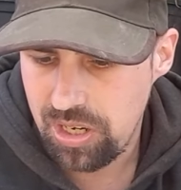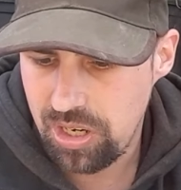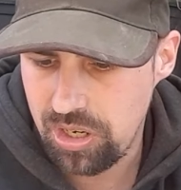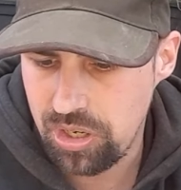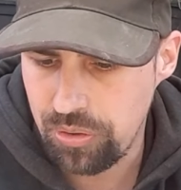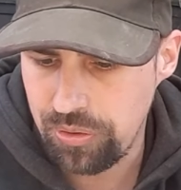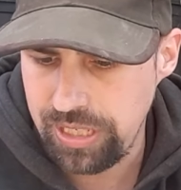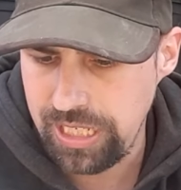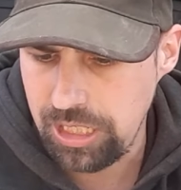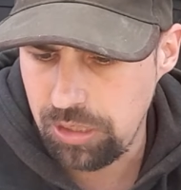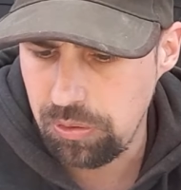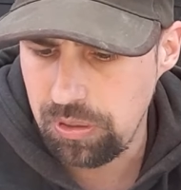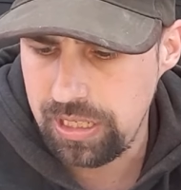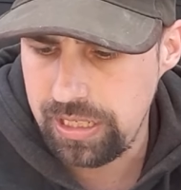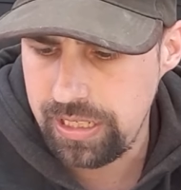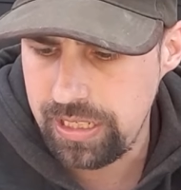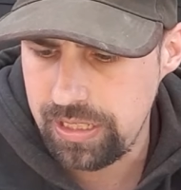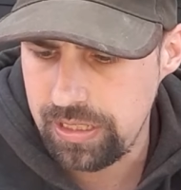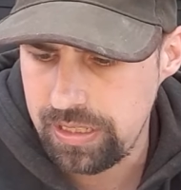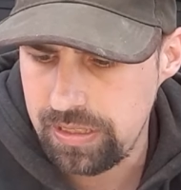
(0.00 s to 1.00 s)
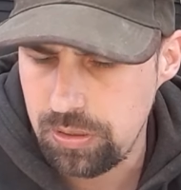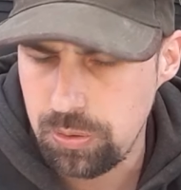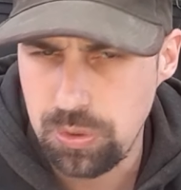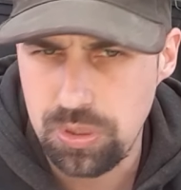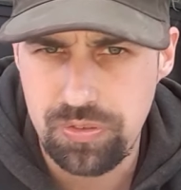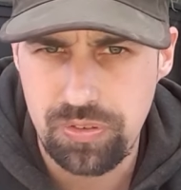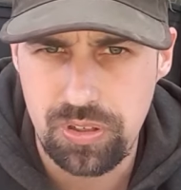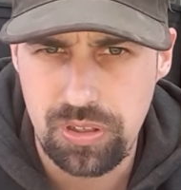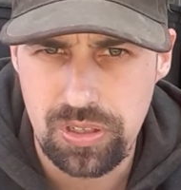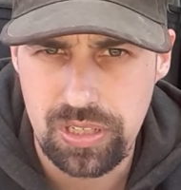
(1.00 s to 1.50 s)
are equally
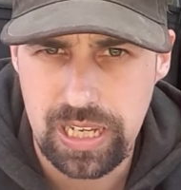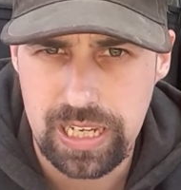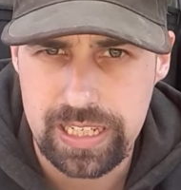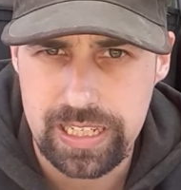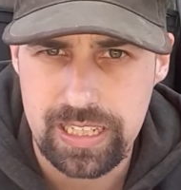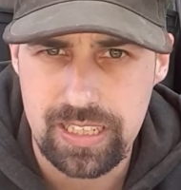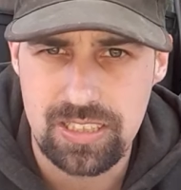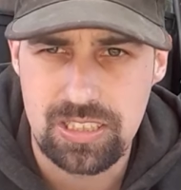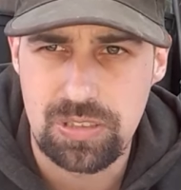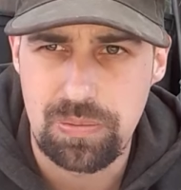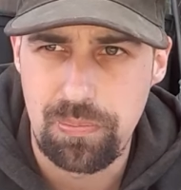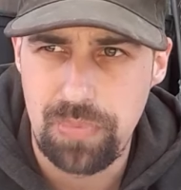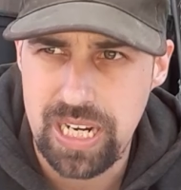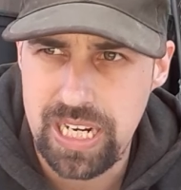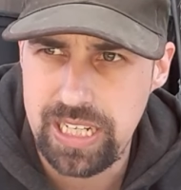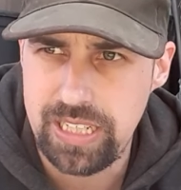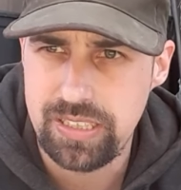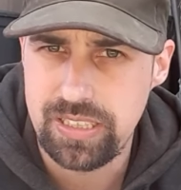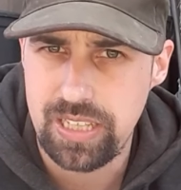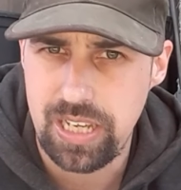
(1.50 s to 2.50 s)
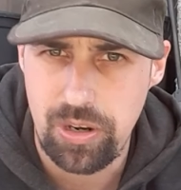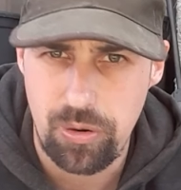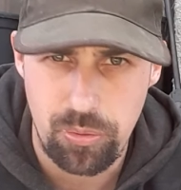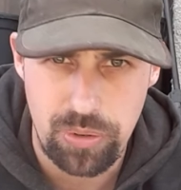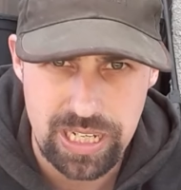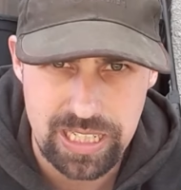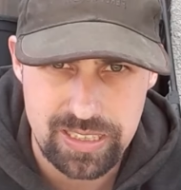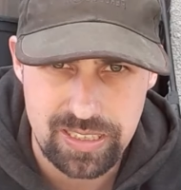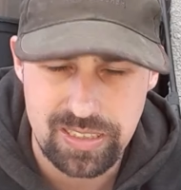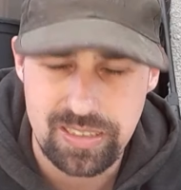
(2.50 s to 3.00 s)
useful against mice and
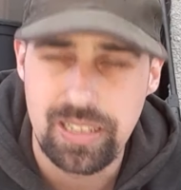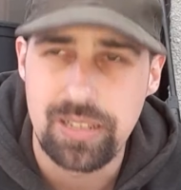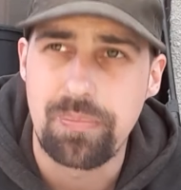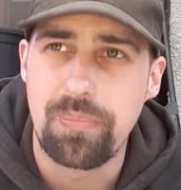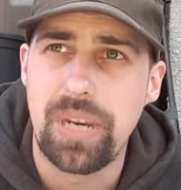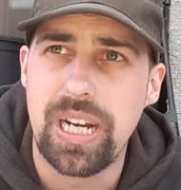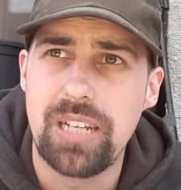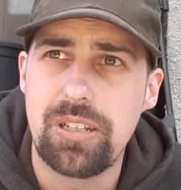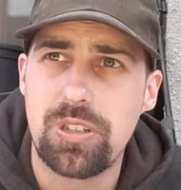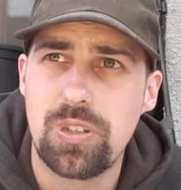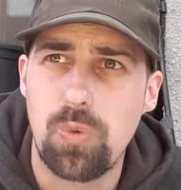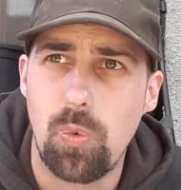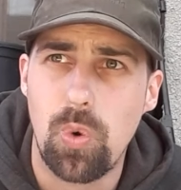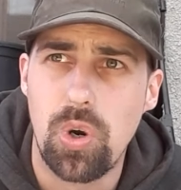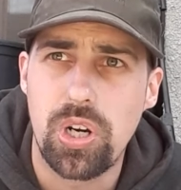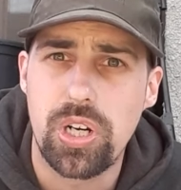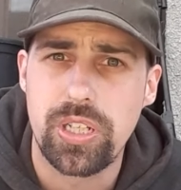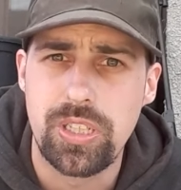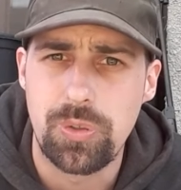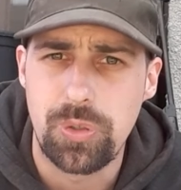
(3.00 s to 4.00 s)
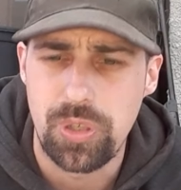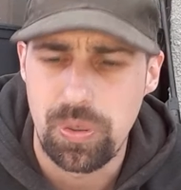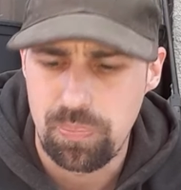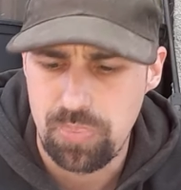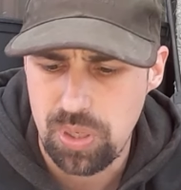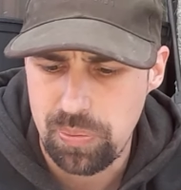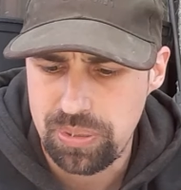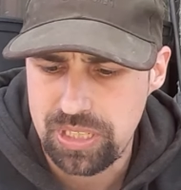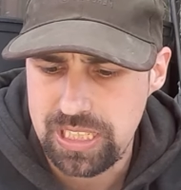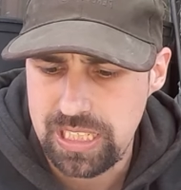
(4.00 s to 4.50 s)
rats that might walk into your
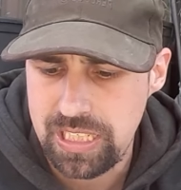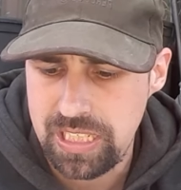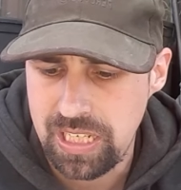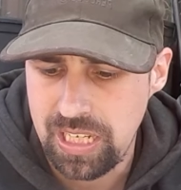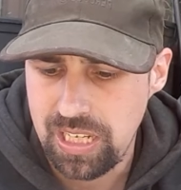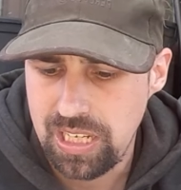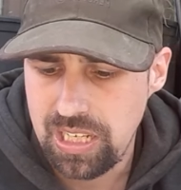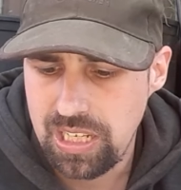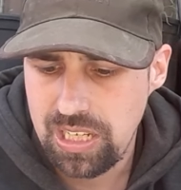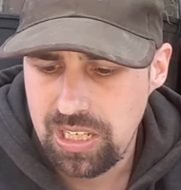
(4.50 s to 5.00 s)
property.